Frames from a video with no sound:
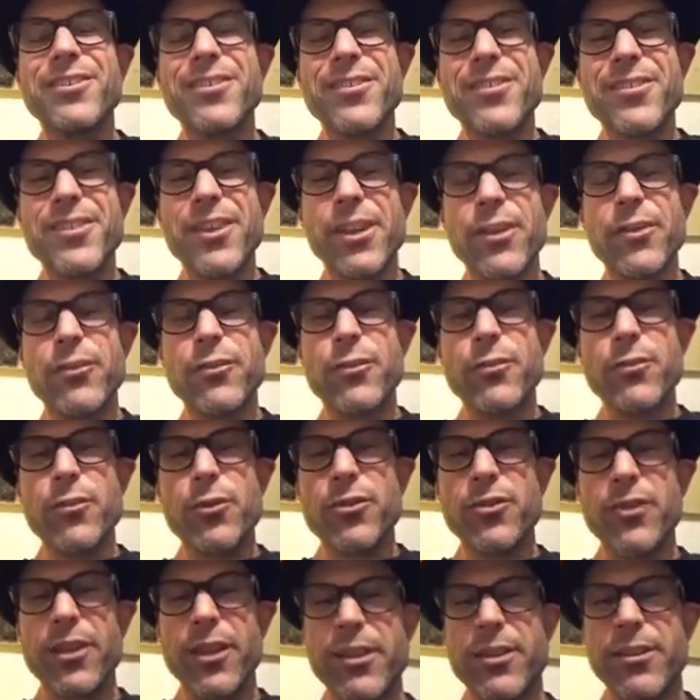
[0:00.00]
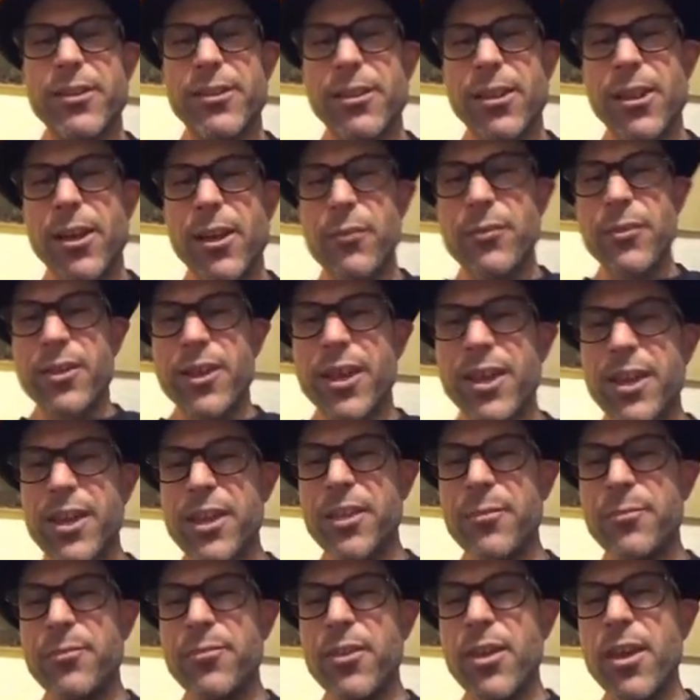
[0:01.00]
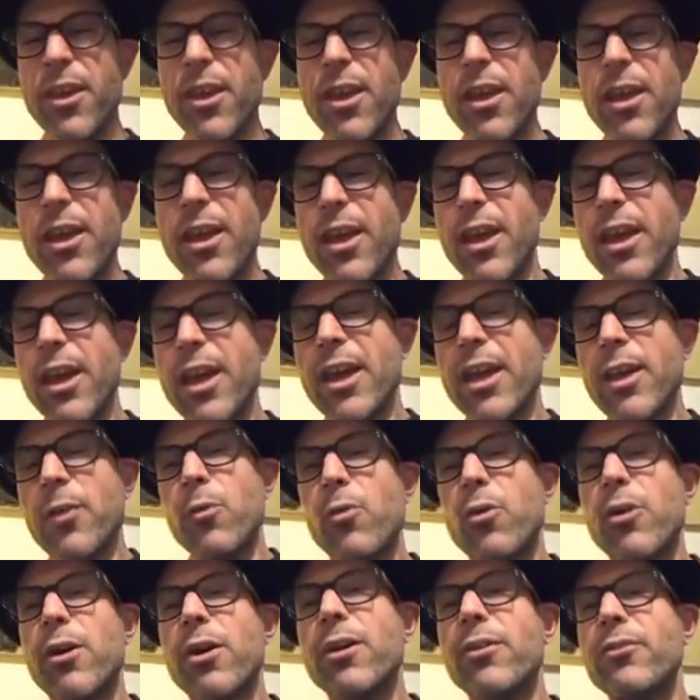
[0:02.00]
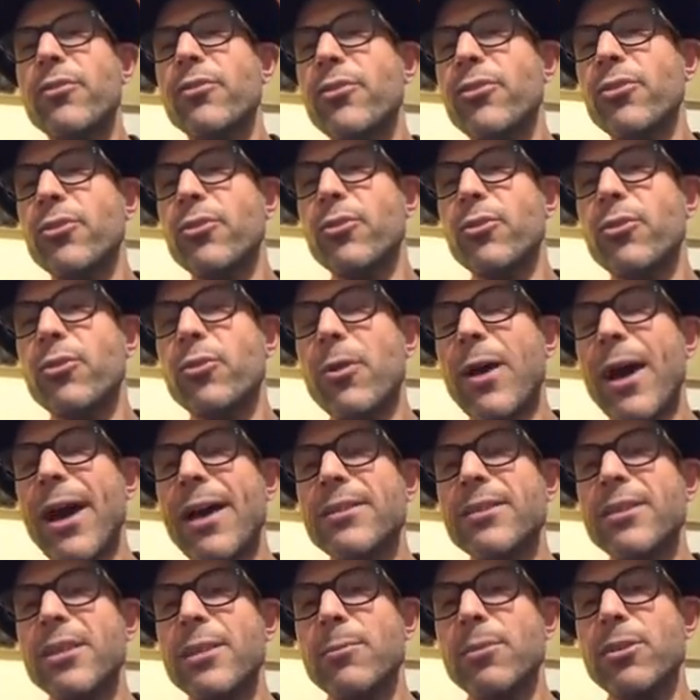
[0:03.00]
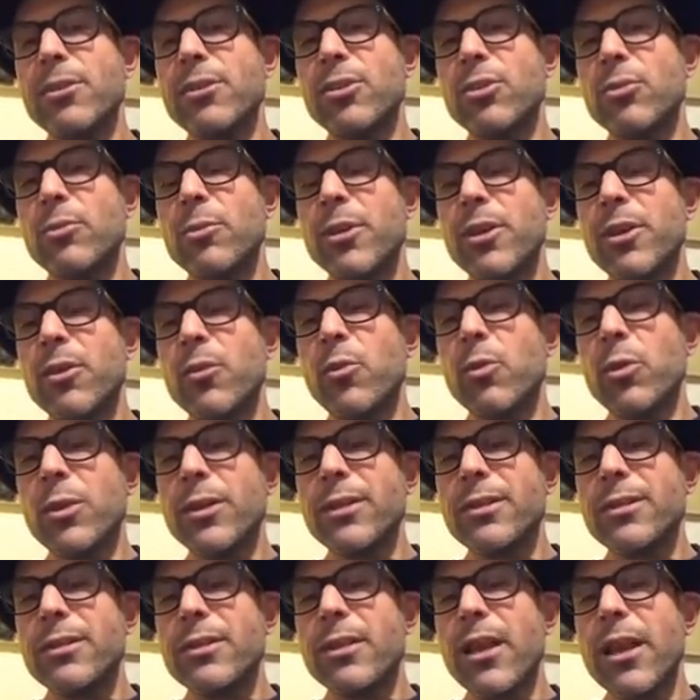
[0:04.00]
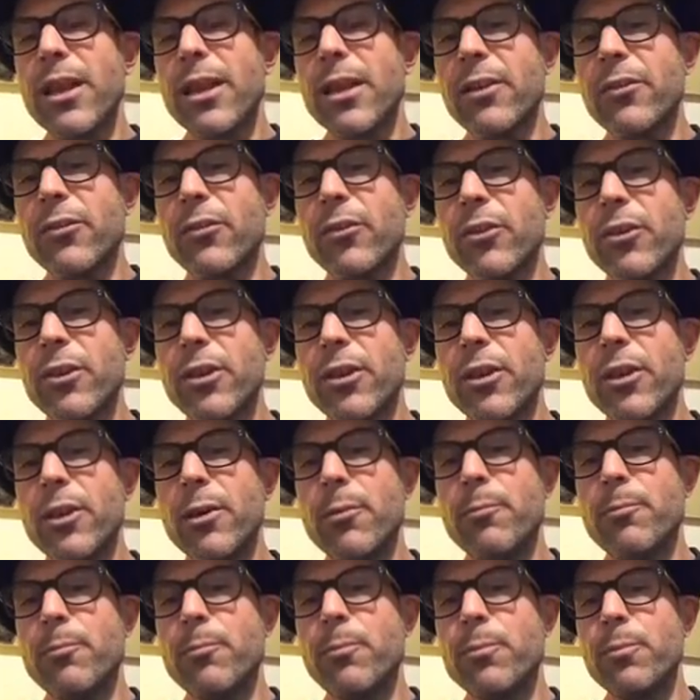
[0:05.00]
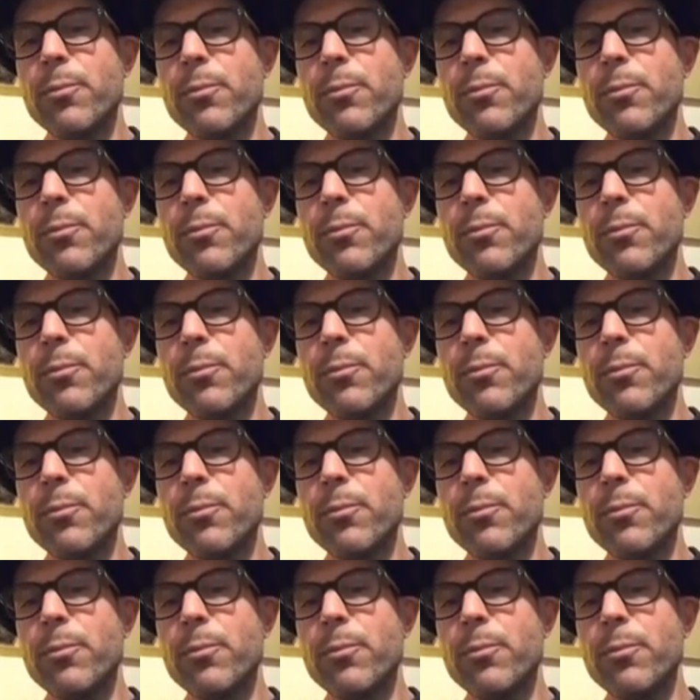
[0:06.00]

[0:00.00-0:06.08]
Thanks for sending the love, Teddy. And I want to ask him a little bit what it's like for him